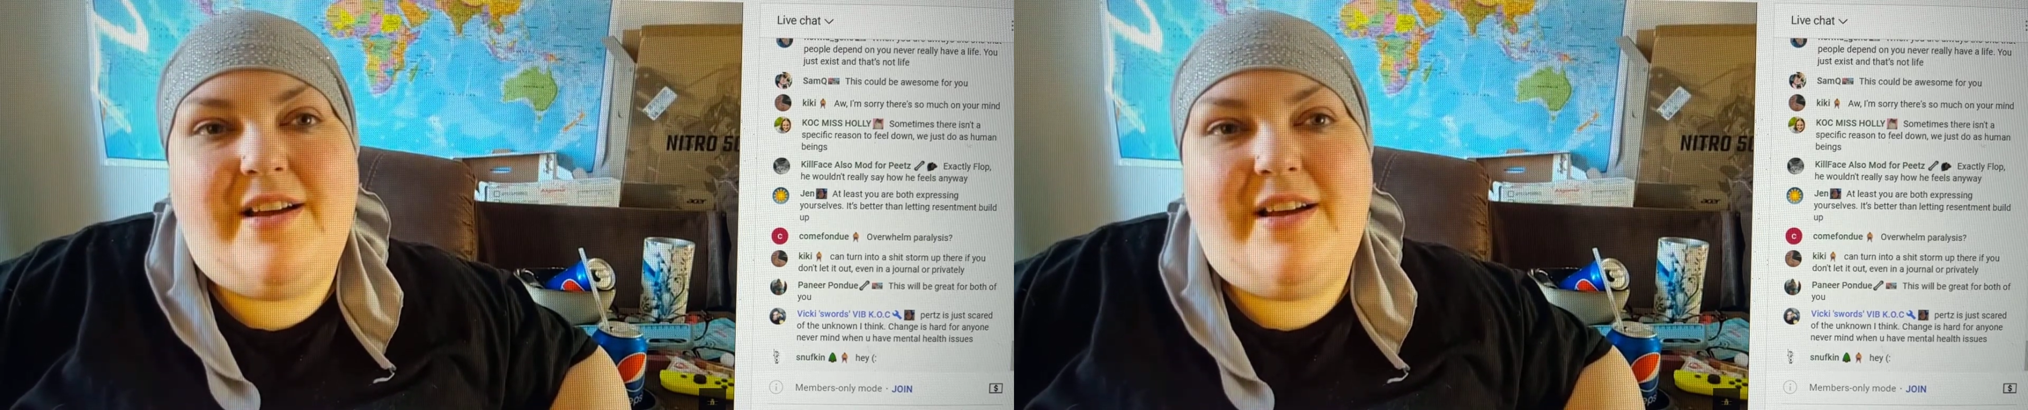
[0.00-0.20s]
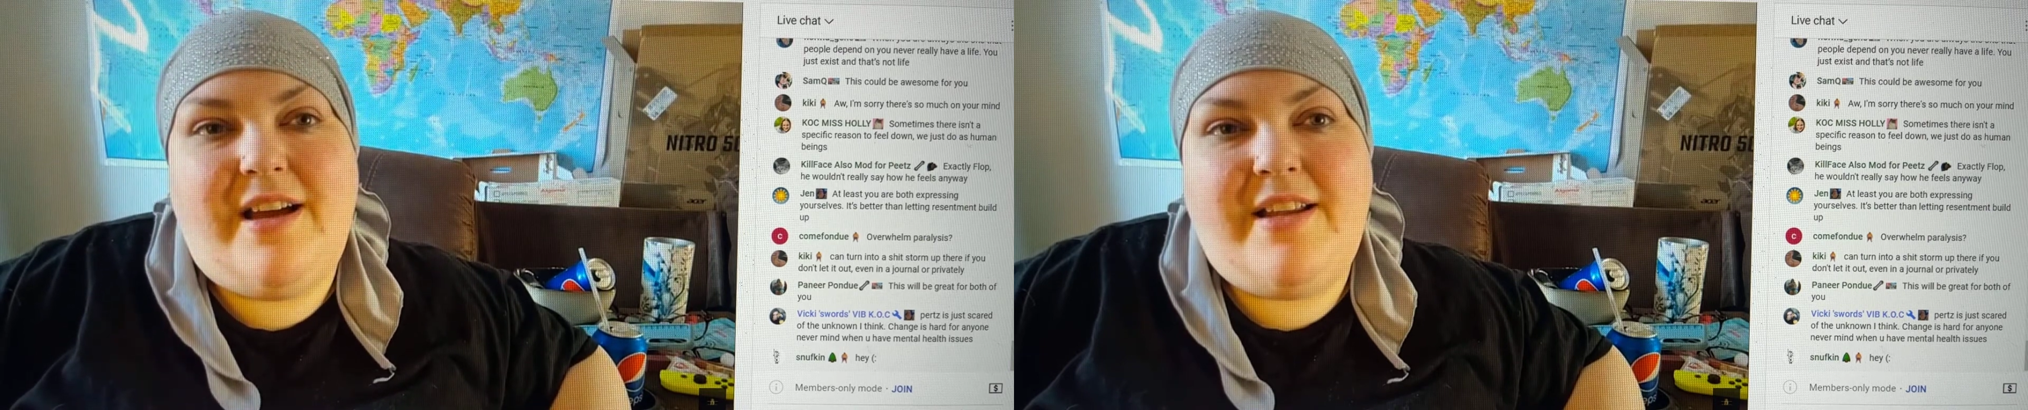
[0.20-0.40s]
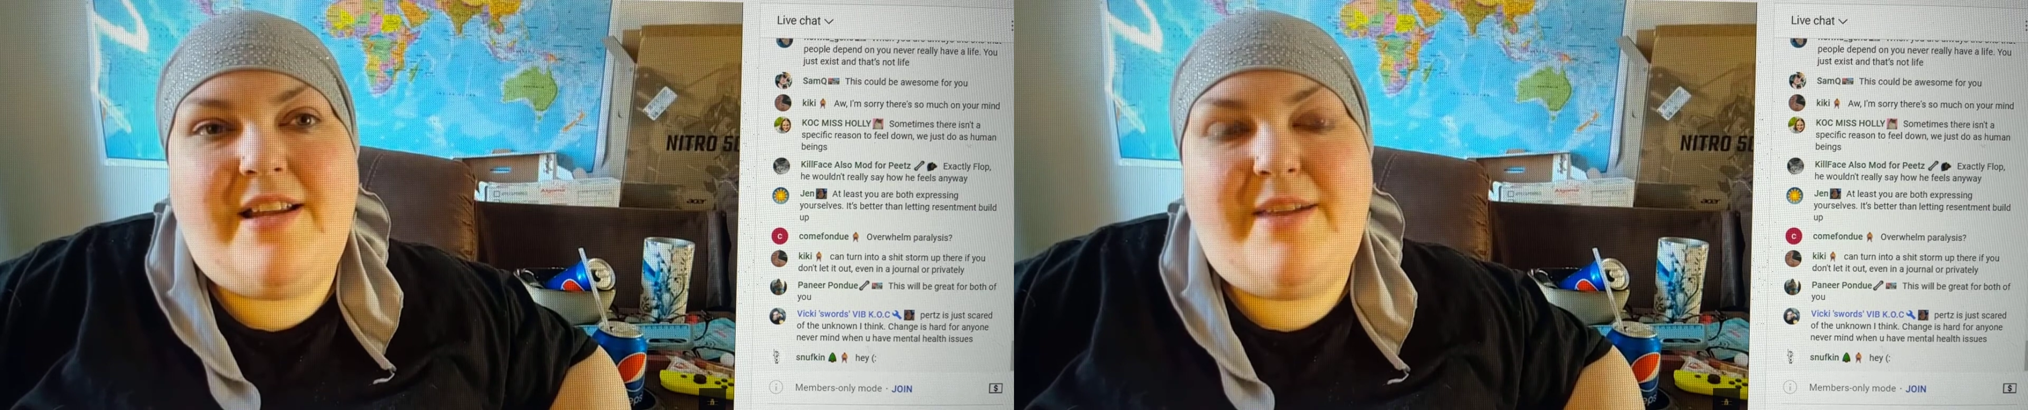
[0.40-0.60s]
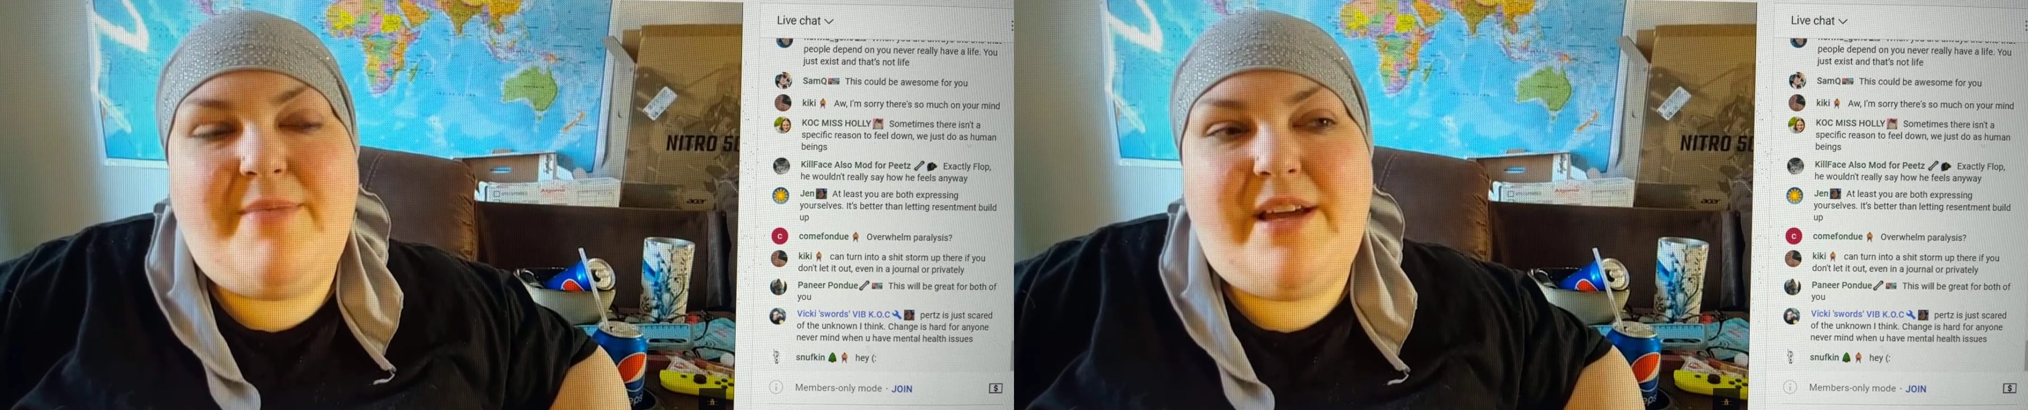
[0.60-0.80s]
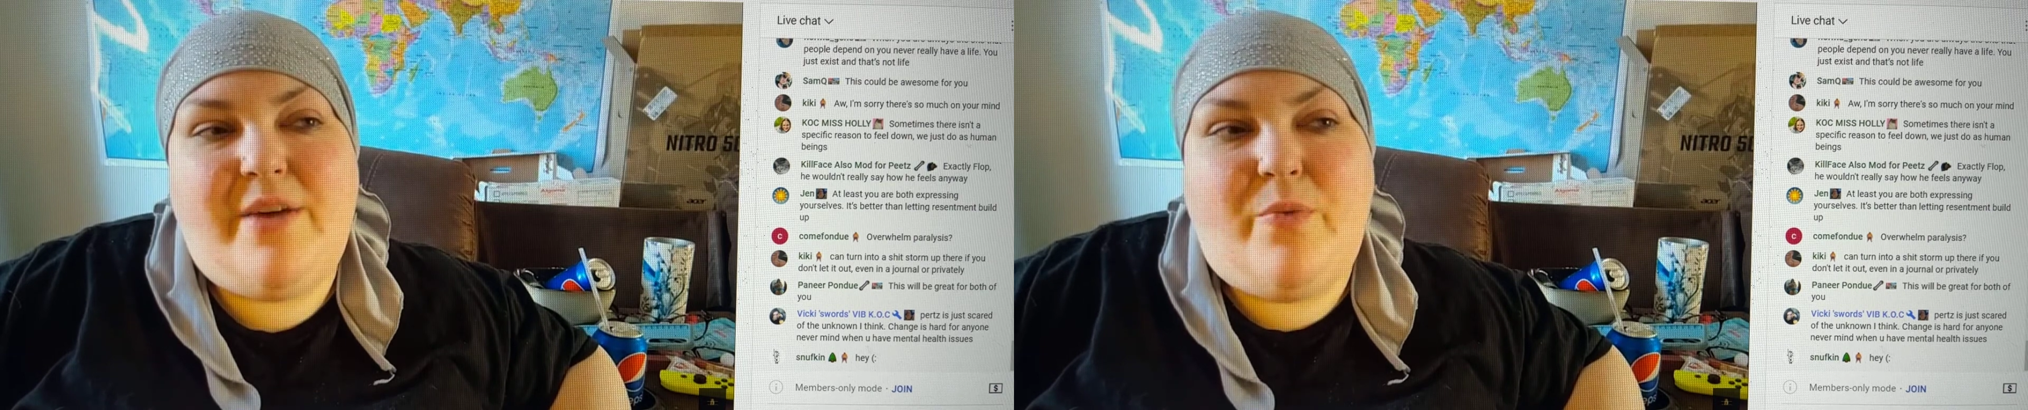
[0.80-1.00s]
And then I'm
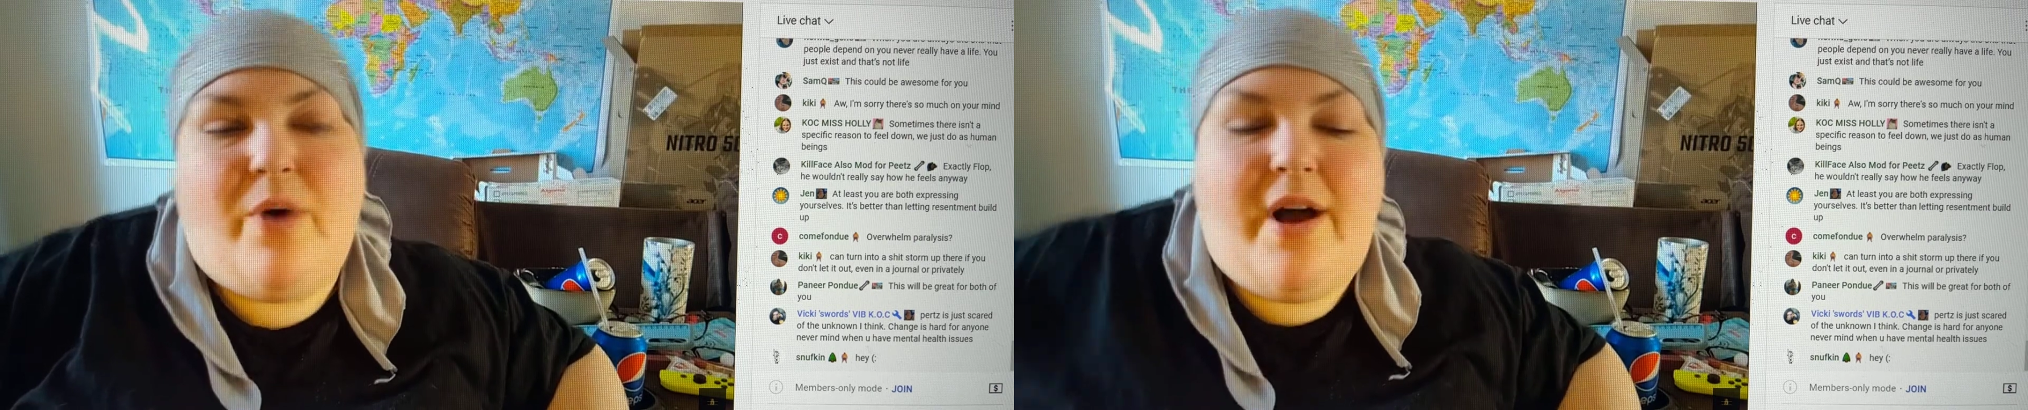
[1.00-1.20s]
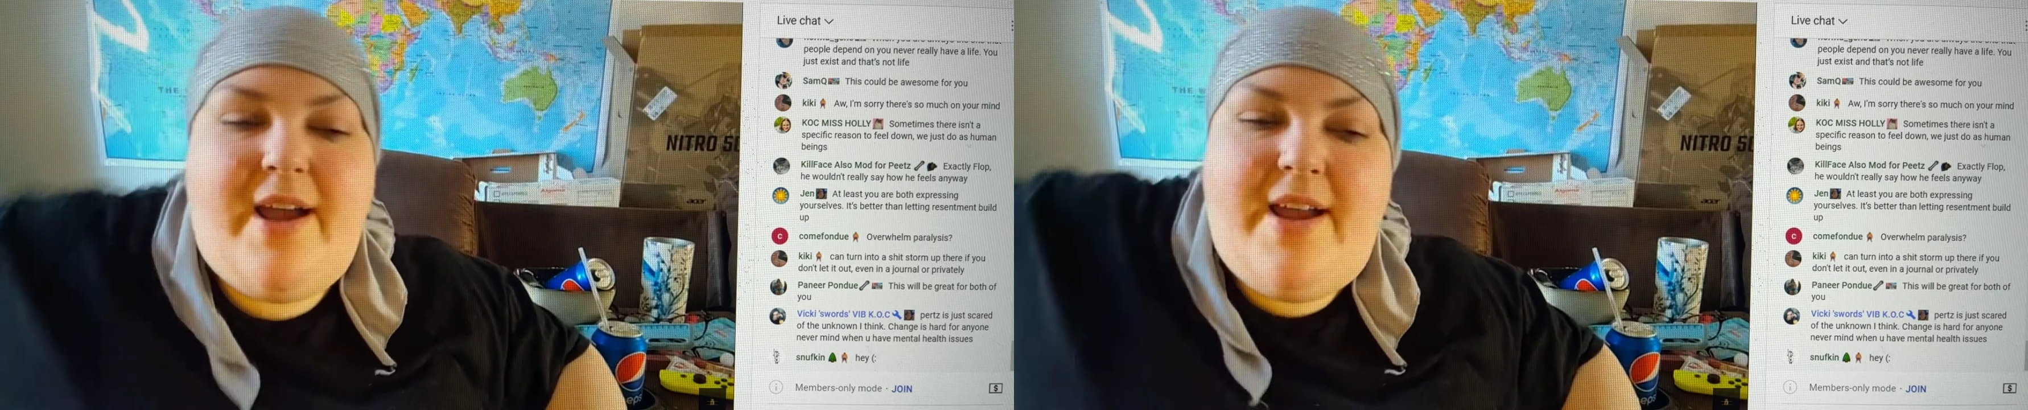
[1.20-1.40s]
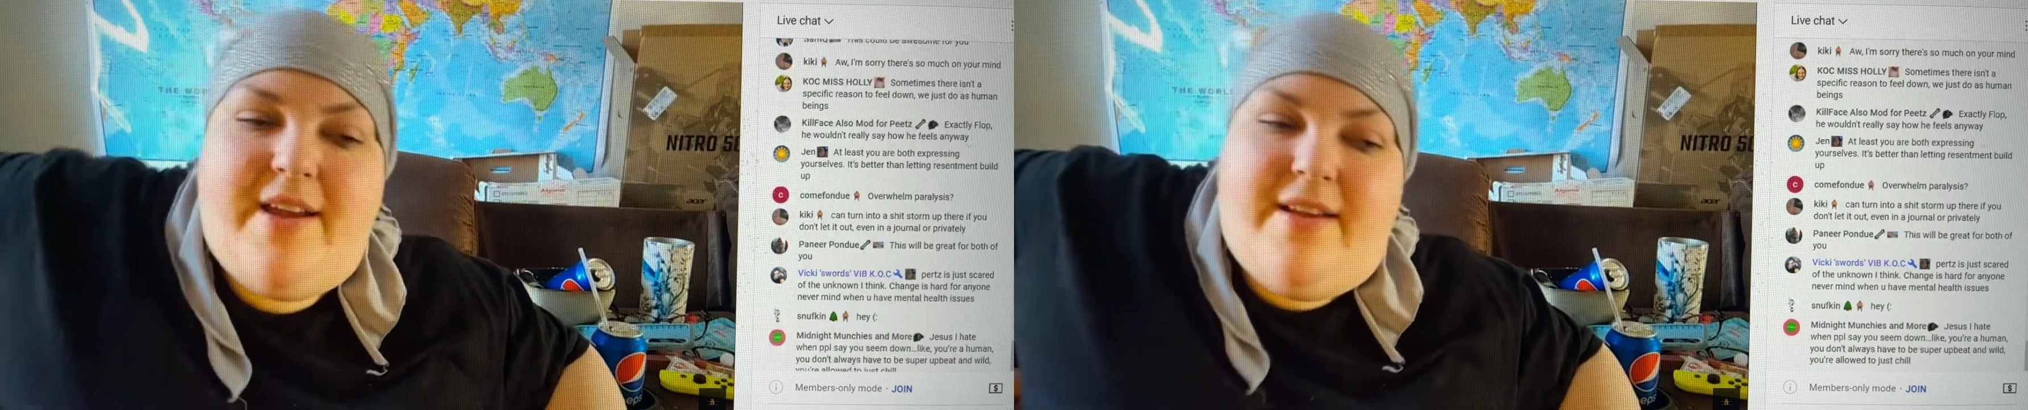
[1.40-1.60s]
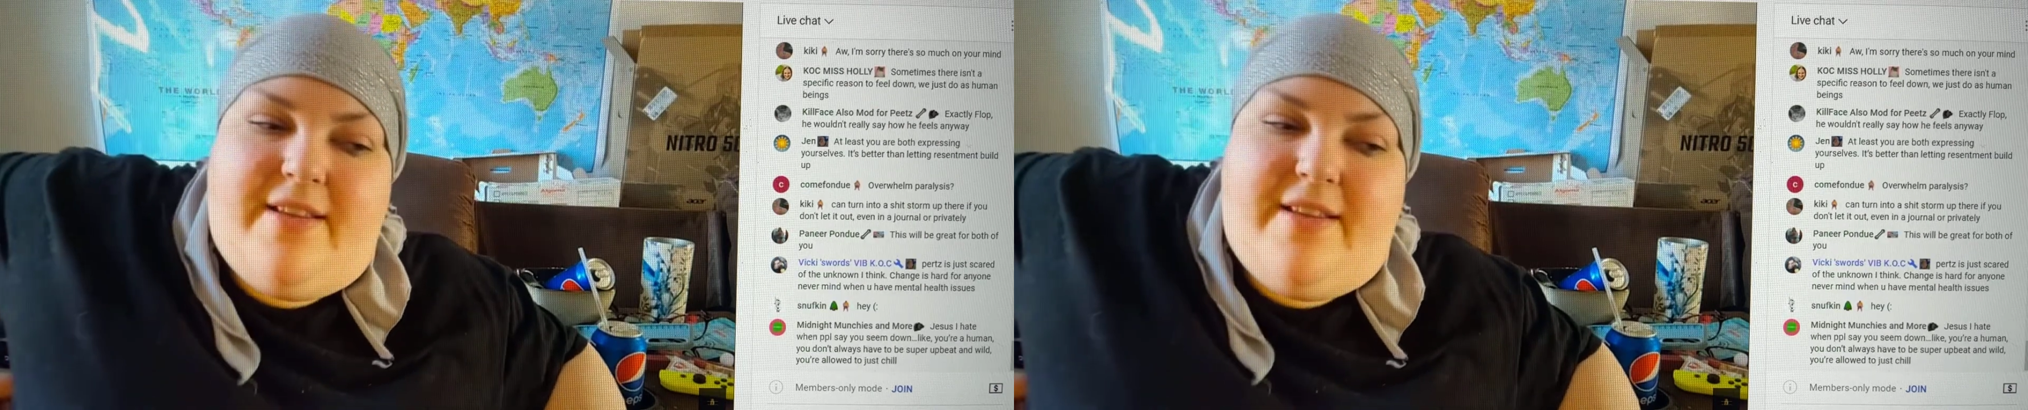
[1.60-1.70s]
like, why?